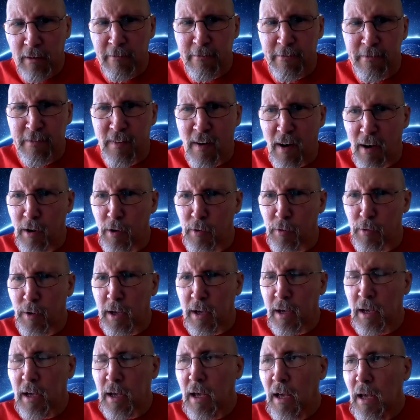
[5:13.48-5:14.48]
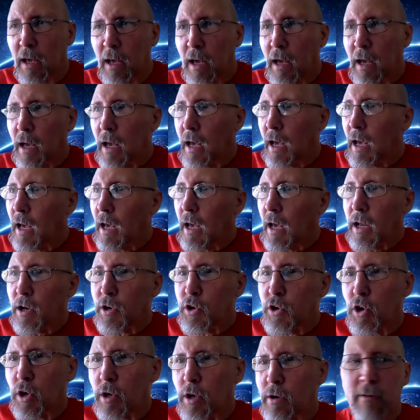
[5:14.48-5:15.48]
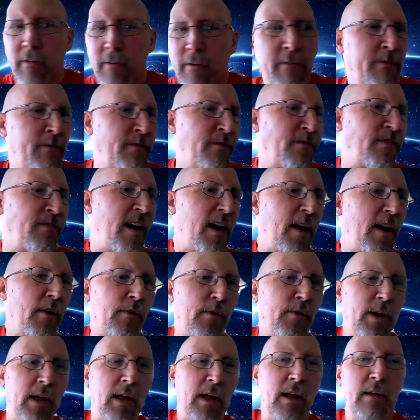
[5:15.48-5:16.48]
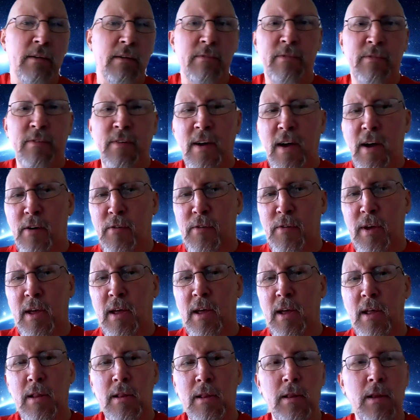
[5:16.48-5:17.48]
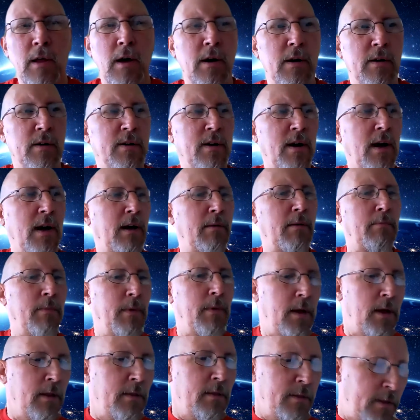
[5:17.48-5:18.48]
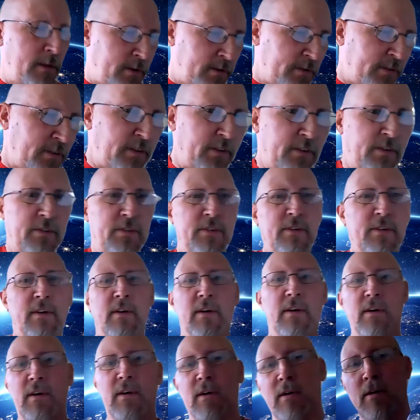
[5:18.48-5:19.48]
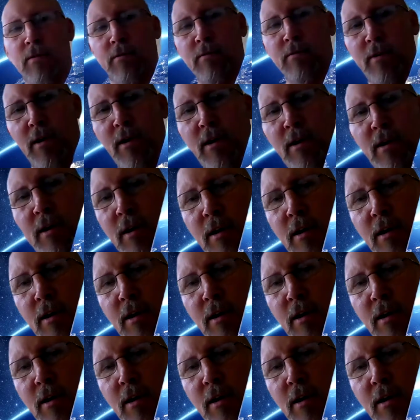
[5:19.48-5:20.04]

a firing. Took a very, very long time. This is right